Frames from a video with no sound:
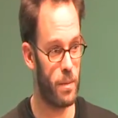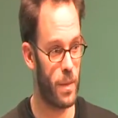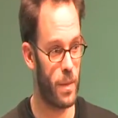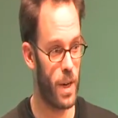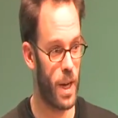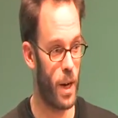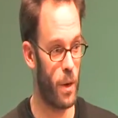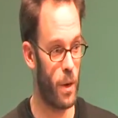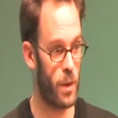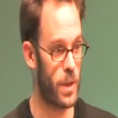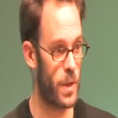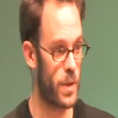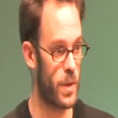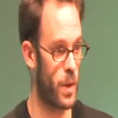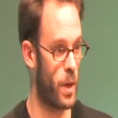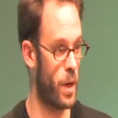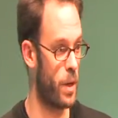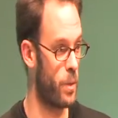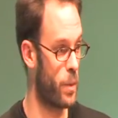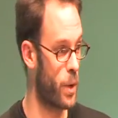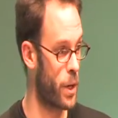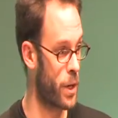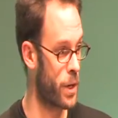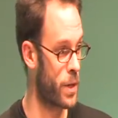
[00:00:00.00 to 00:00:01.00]
how this all
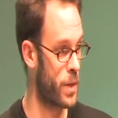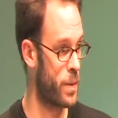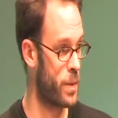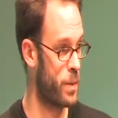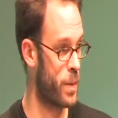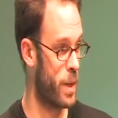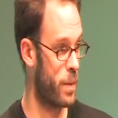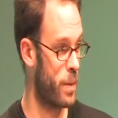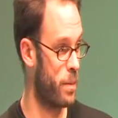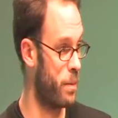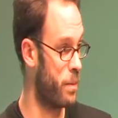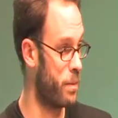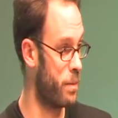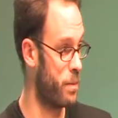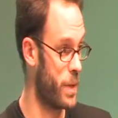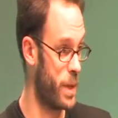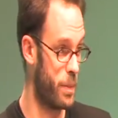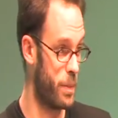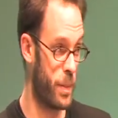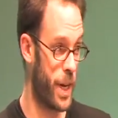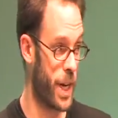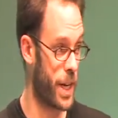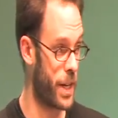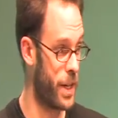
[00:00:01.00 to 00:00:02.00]
works. We're
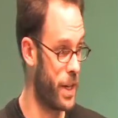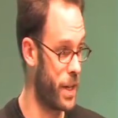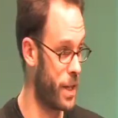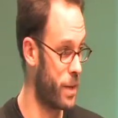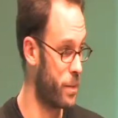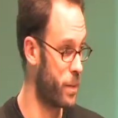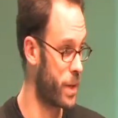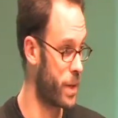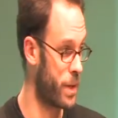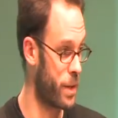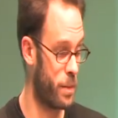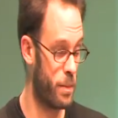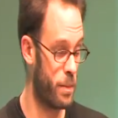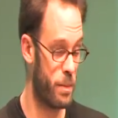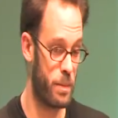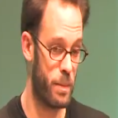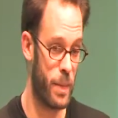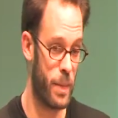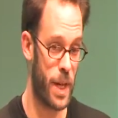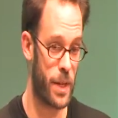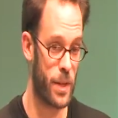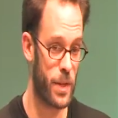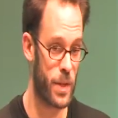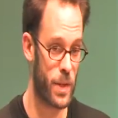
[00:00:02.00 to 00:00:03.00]
back here with
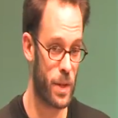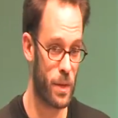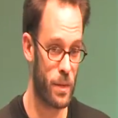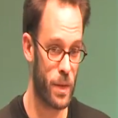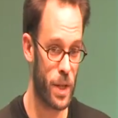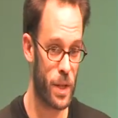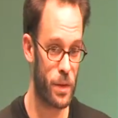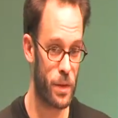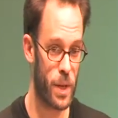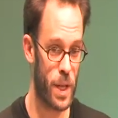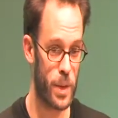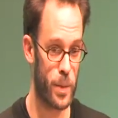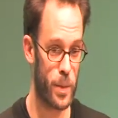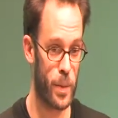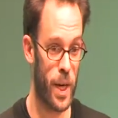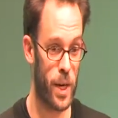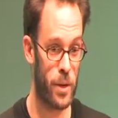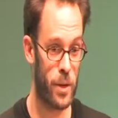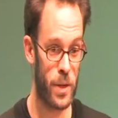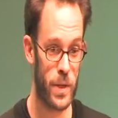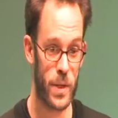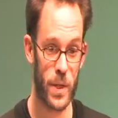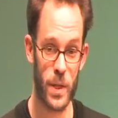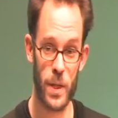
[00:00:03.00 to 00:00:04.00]
matters of
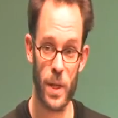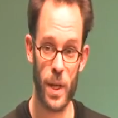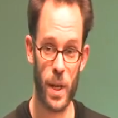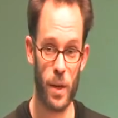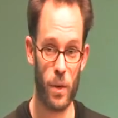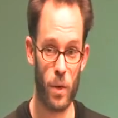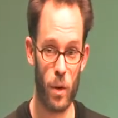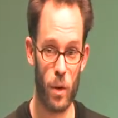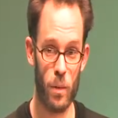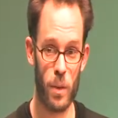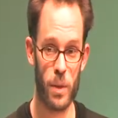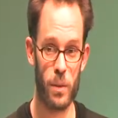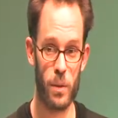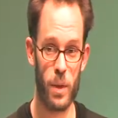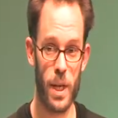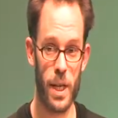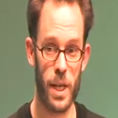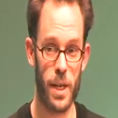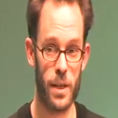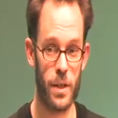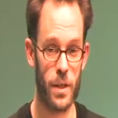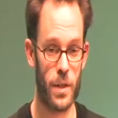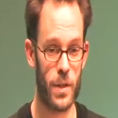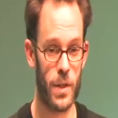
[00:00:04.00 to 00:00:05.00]
intransparency and no one really
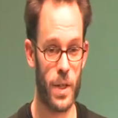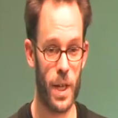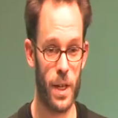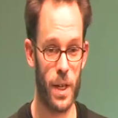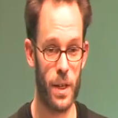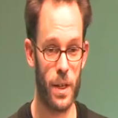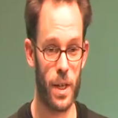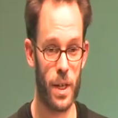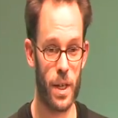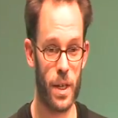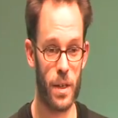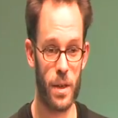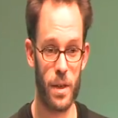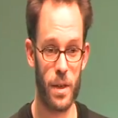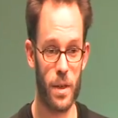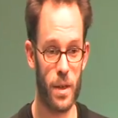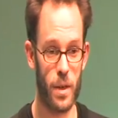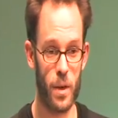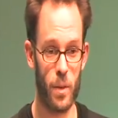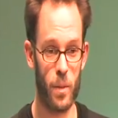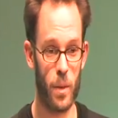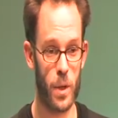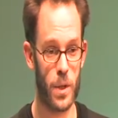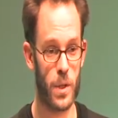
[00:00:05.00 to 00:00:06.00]
understanding
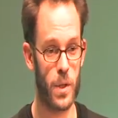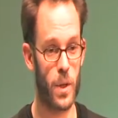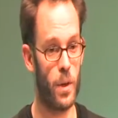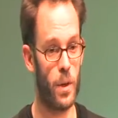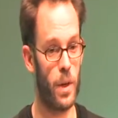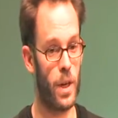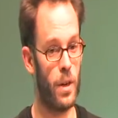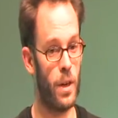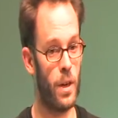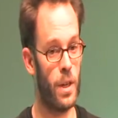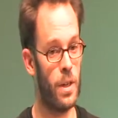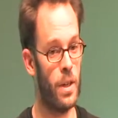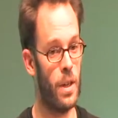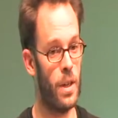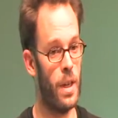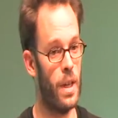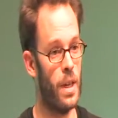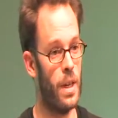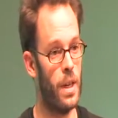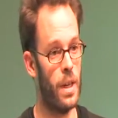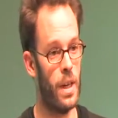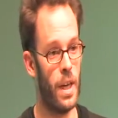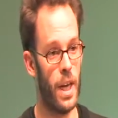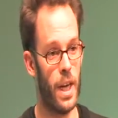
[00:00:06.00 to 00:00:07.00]
what's going on.
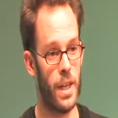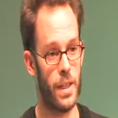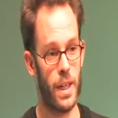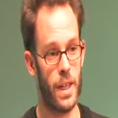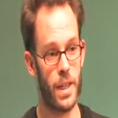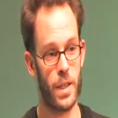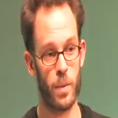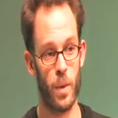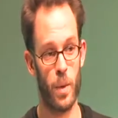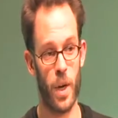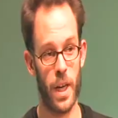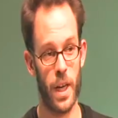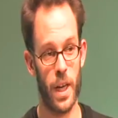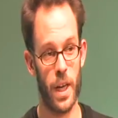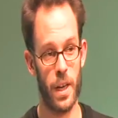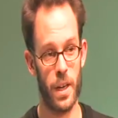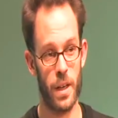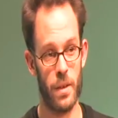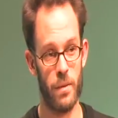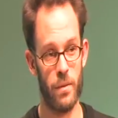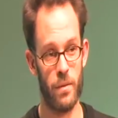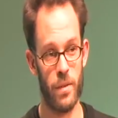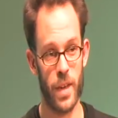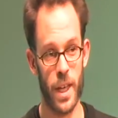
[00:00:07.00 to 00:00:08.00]
And that's why I
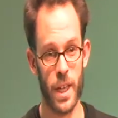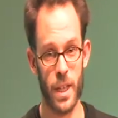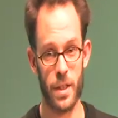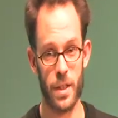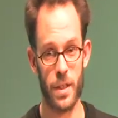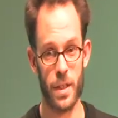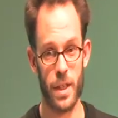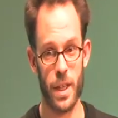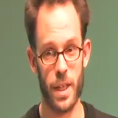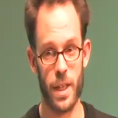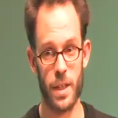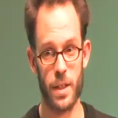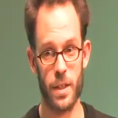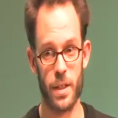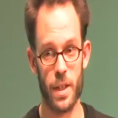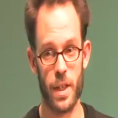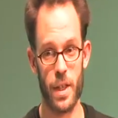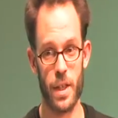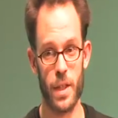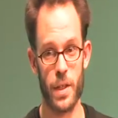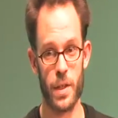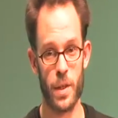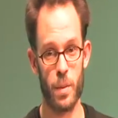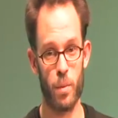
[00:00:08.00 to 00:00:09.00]
felt that it
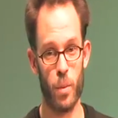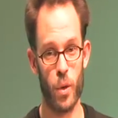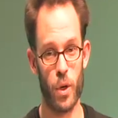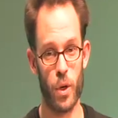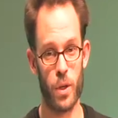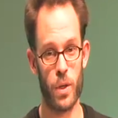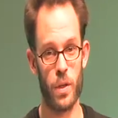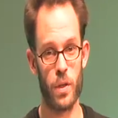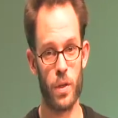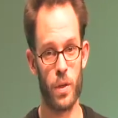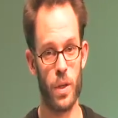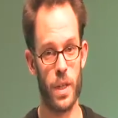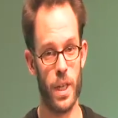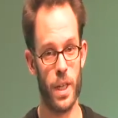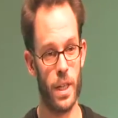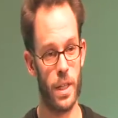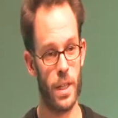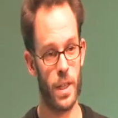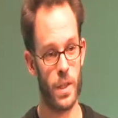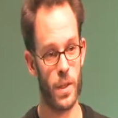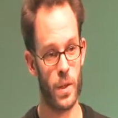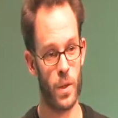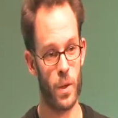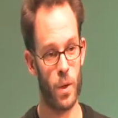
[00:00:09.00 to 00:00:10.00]
is important to tell
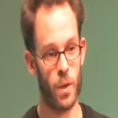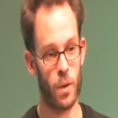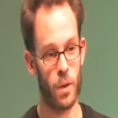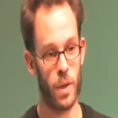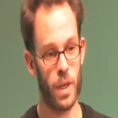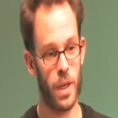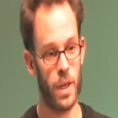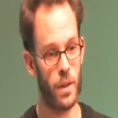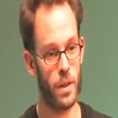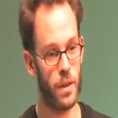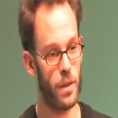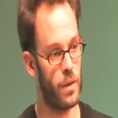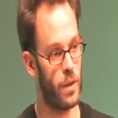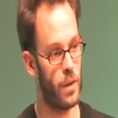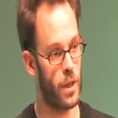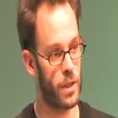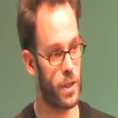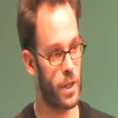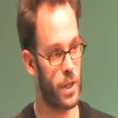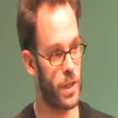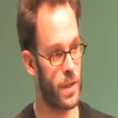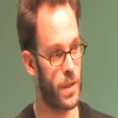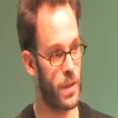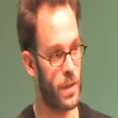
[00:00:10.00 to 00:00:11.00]
that story, not
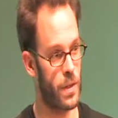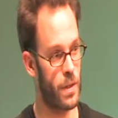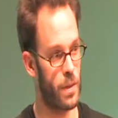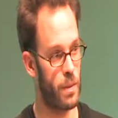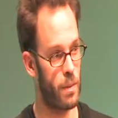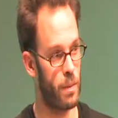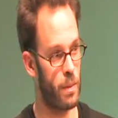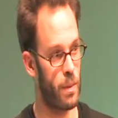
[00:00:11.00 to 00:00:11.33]
just